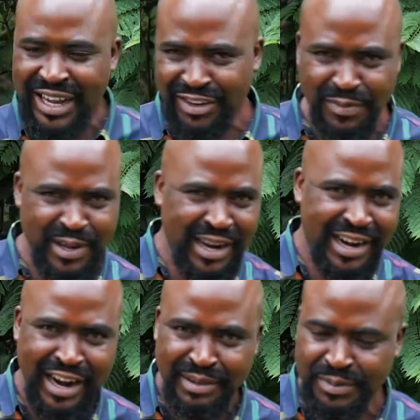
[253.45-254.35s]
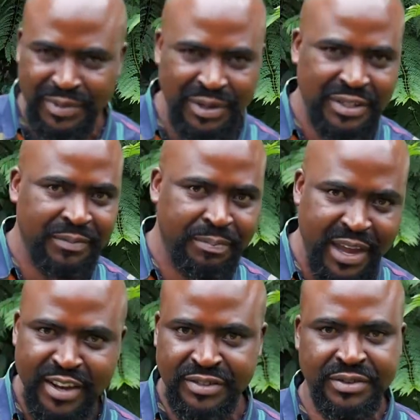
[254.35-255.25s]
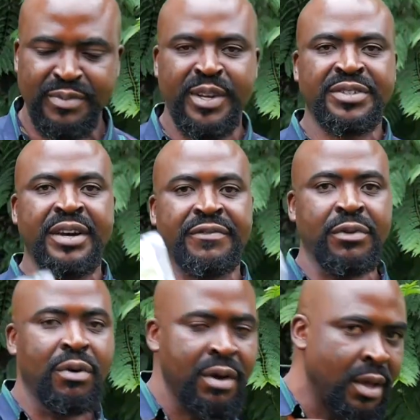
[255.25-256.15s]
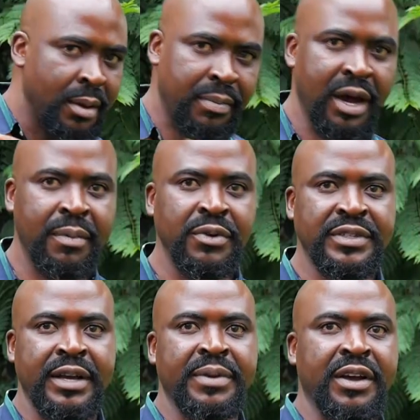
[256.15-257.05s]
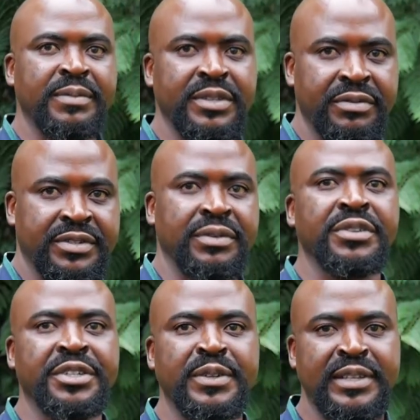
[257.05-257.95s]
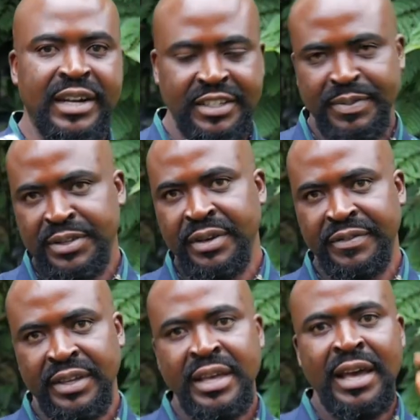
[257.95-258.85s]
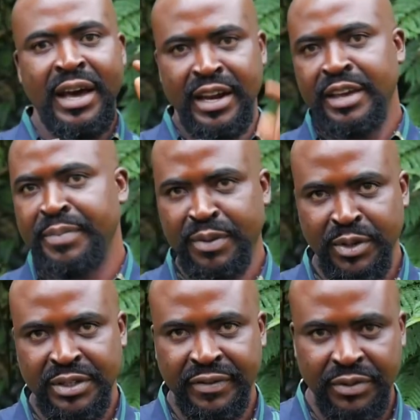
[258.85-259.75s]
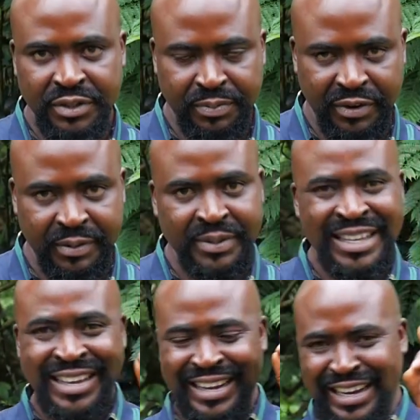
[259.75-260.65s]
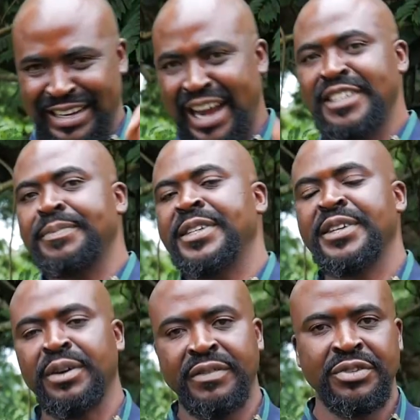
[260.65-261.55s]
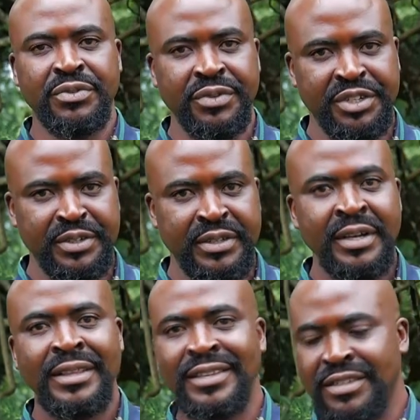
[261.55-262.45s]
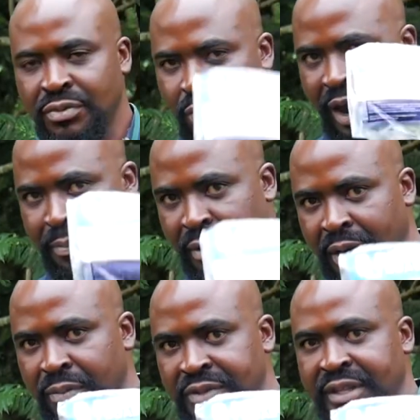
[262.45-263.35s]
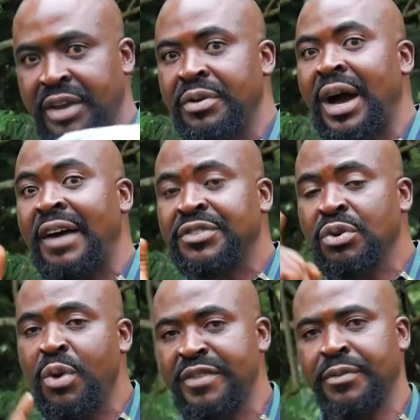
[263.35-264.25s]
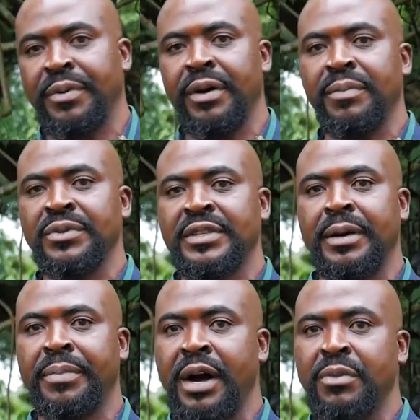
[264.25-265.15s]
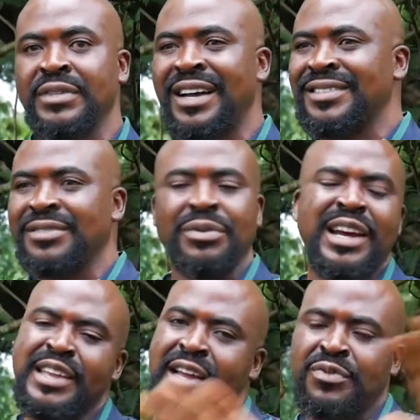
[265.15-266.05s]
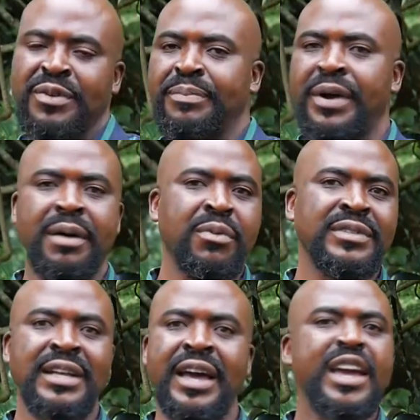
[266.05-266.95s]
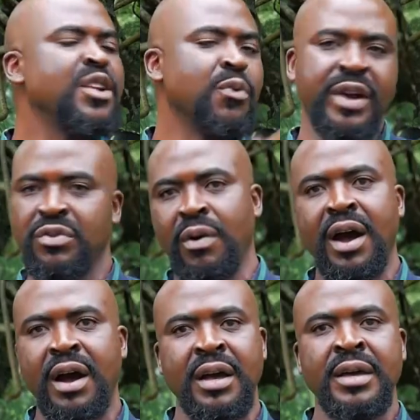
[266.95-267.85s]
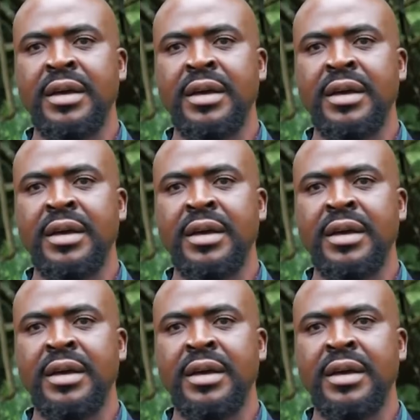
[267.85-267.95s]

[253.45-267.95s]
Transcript: abdominal cramps because of pains during menstrual flow, Power Booster becomes the solutions that has been solving and helping most of those problems, like 90% of the situations. This is why Power Booster, you have to go in for Power Booster. Power Booster is, you can get Power Booster anywhere you are.